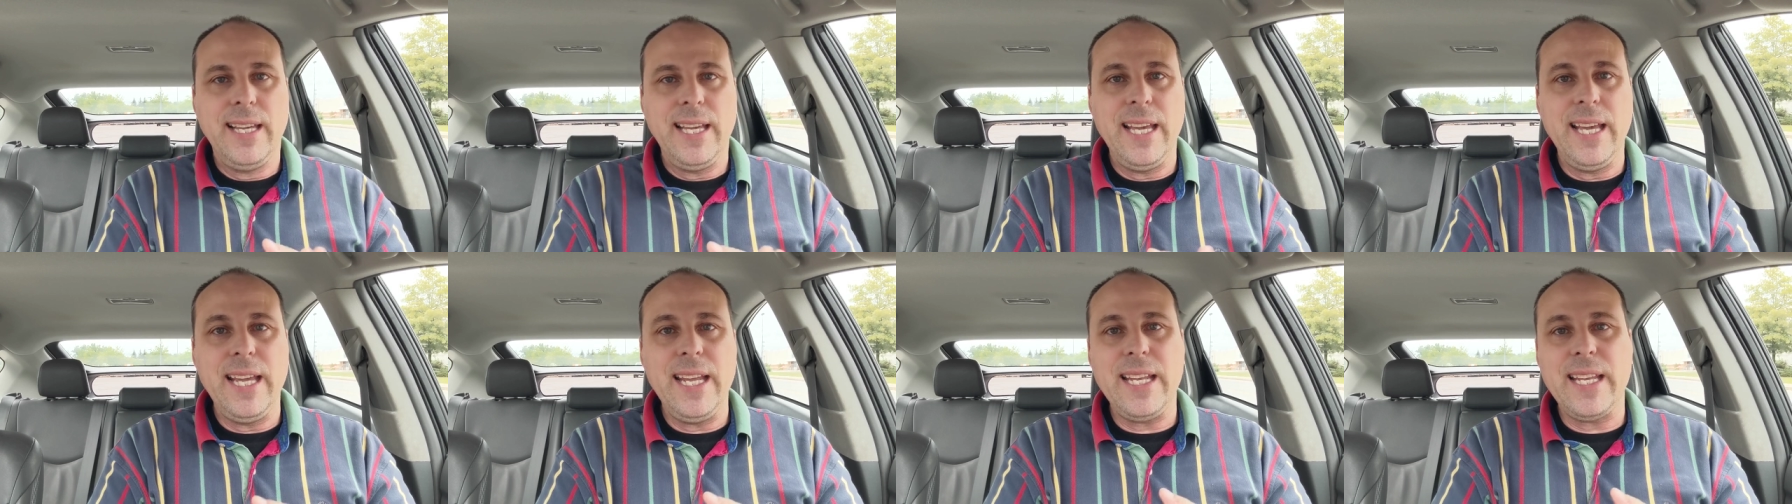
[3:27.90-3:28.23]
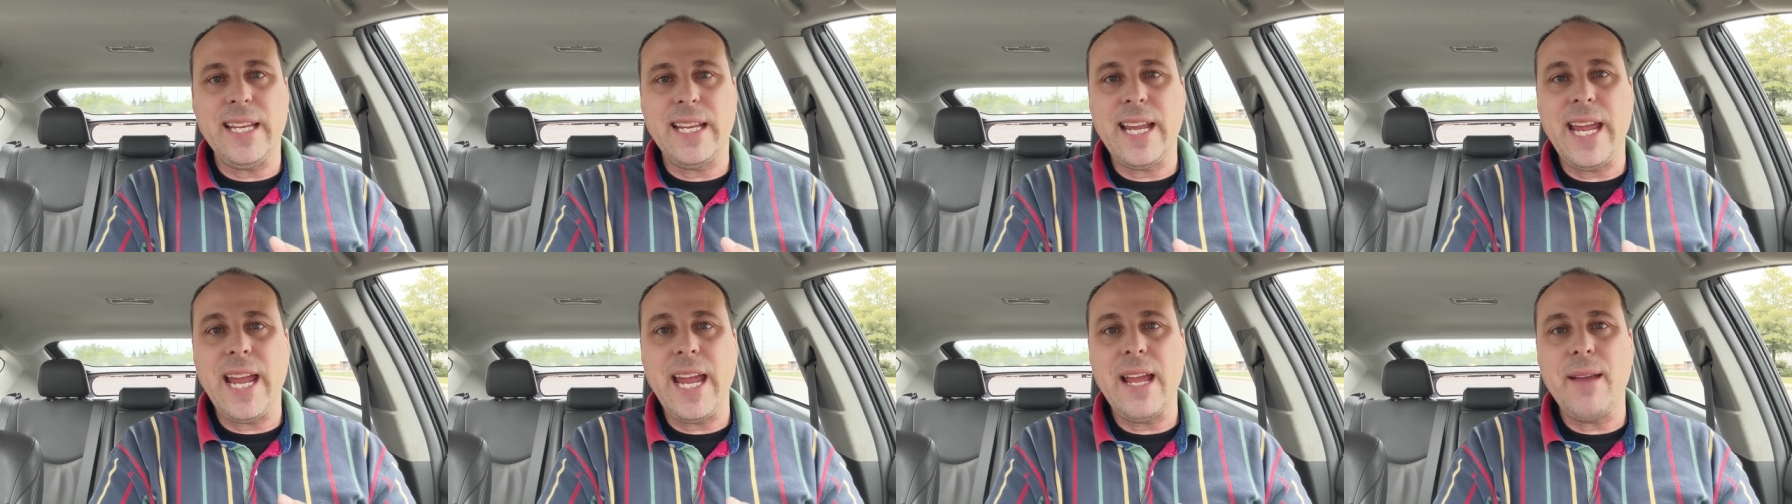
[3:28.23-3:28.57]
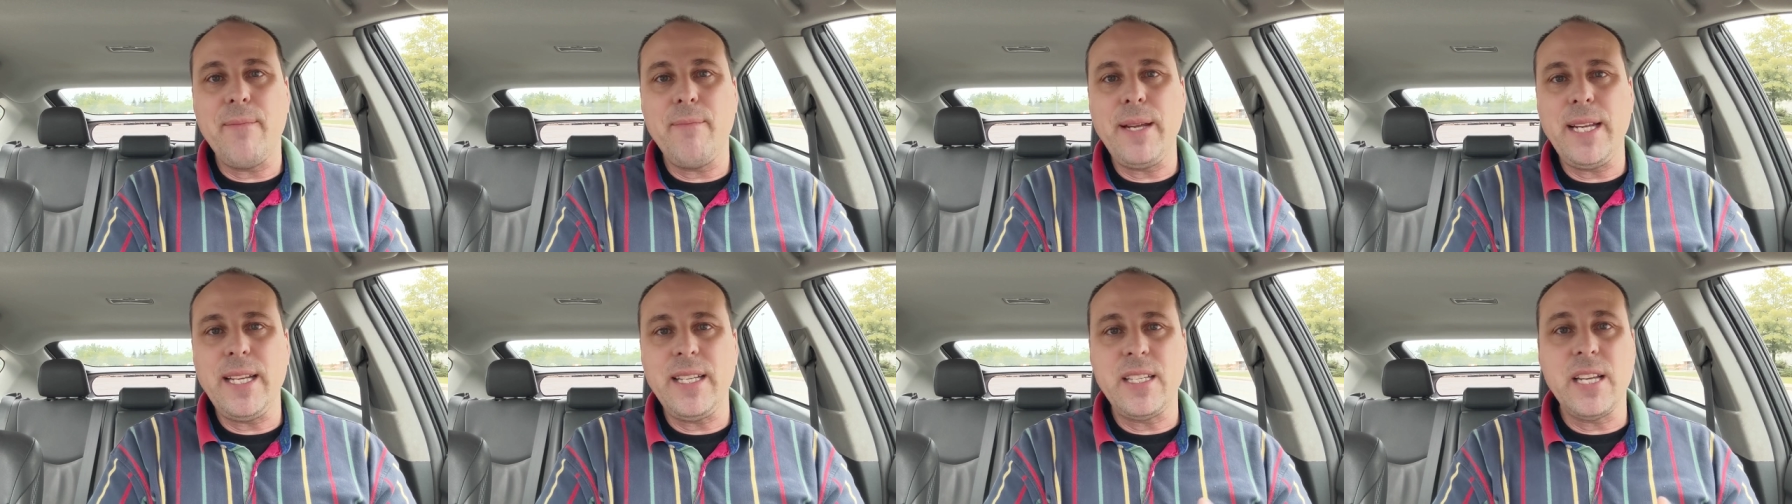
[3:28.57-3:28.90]
It
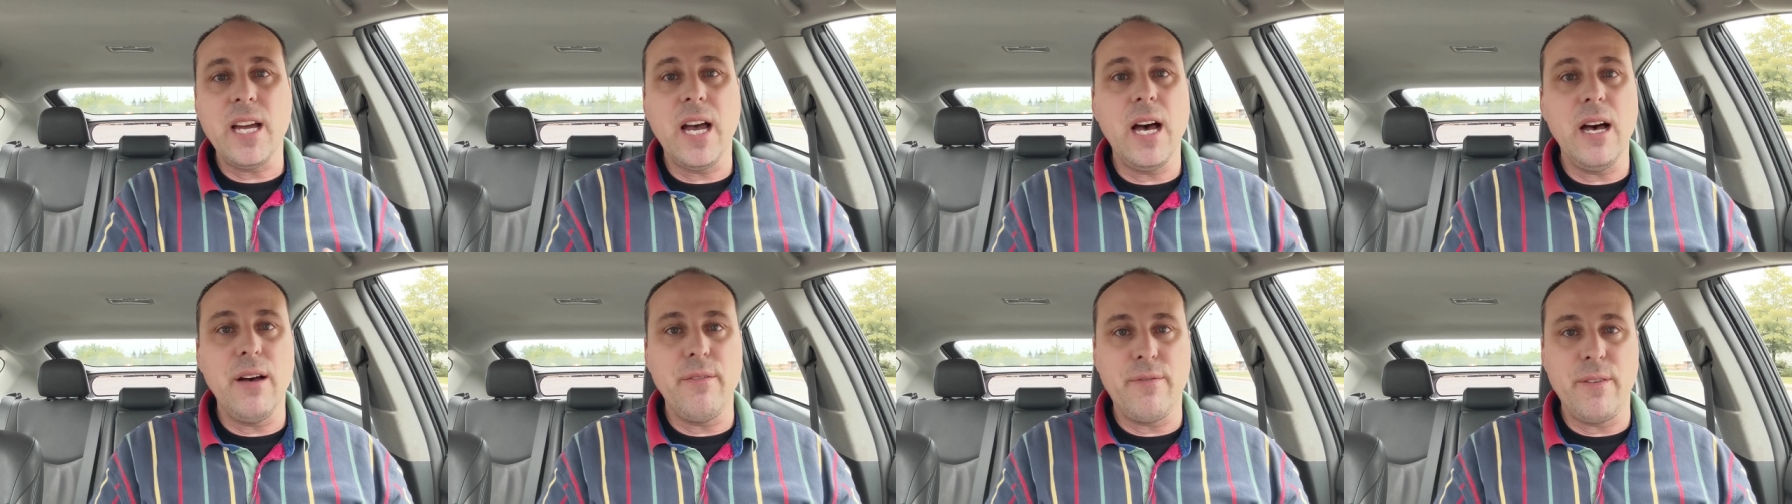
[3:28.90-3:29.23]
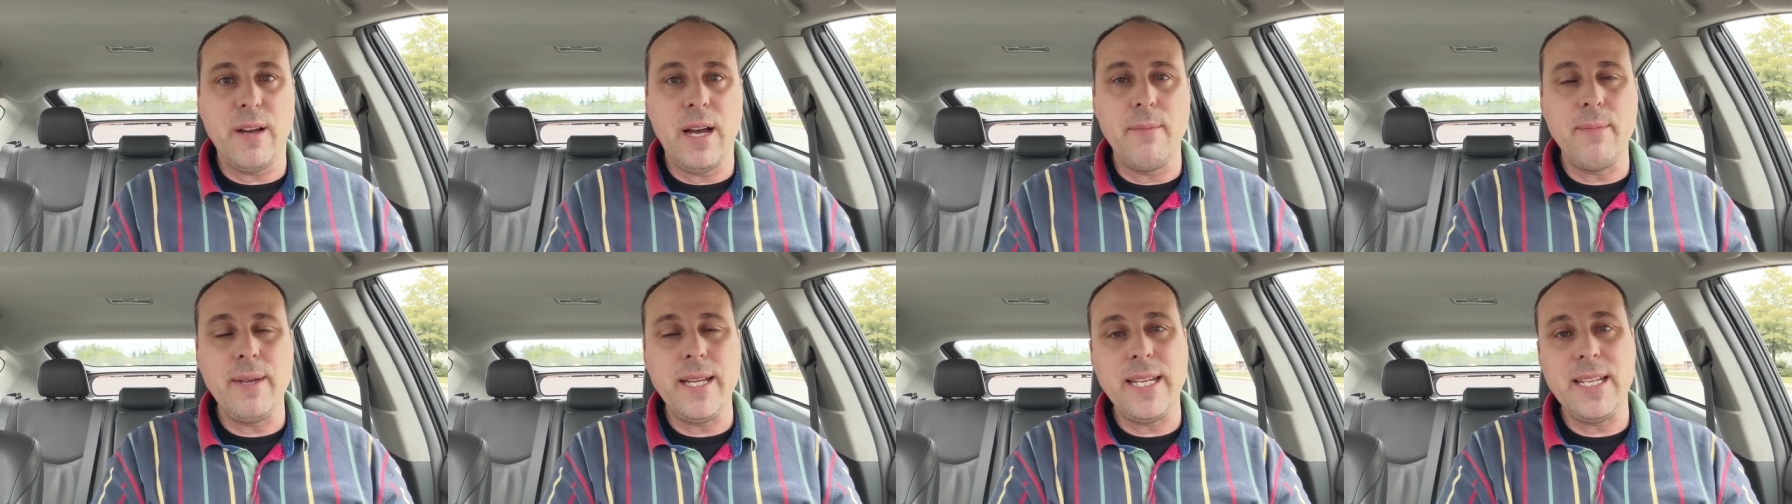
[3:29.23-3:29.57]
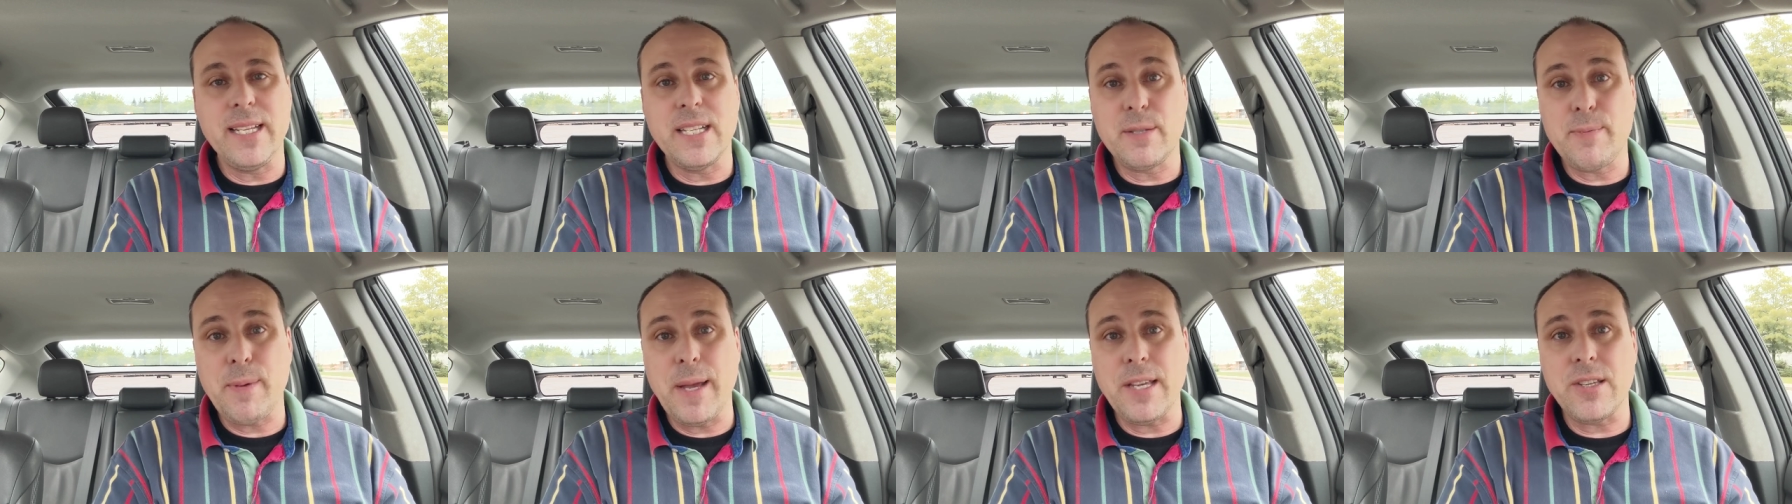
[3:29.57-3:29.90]
can be tough. I mean,
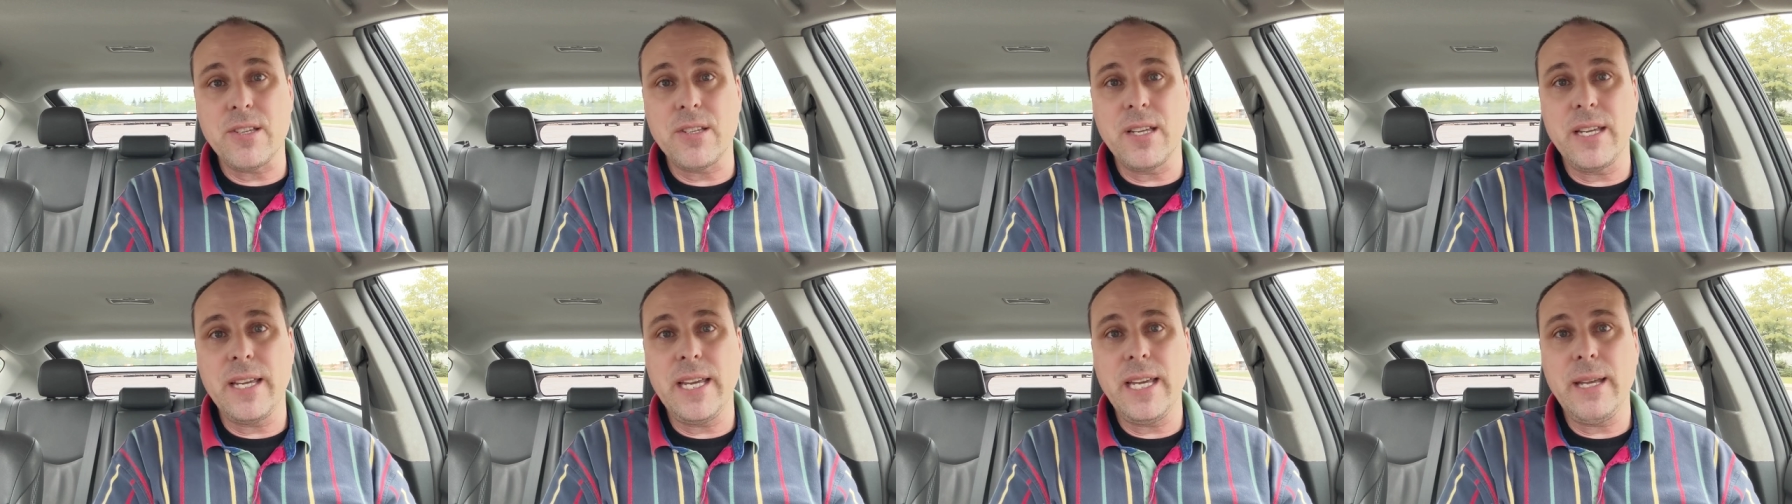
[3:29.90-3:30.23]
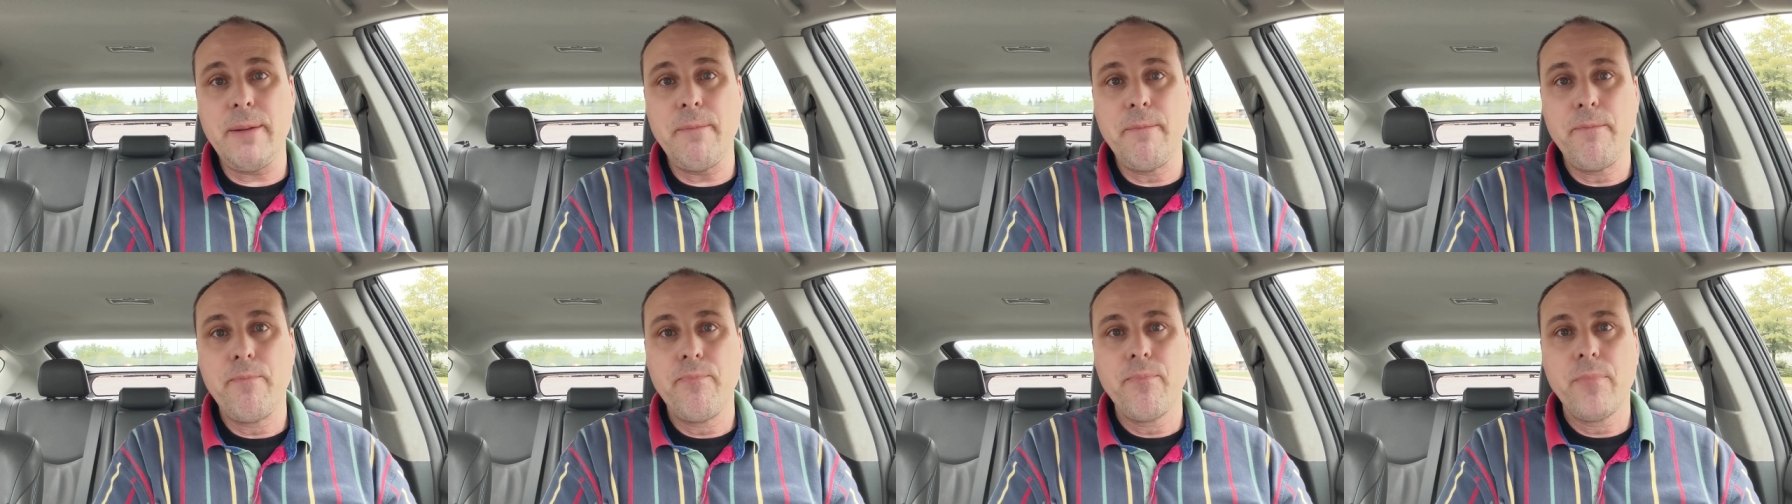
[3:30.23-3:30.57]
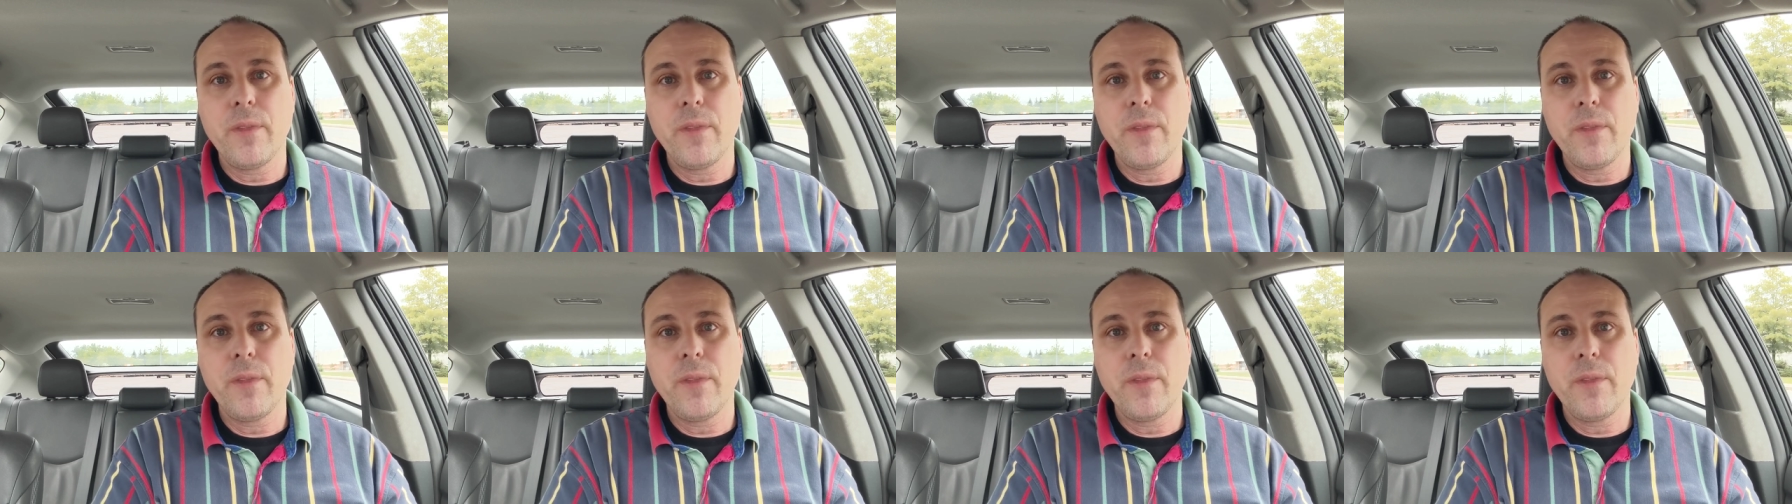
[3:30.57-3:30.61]
especially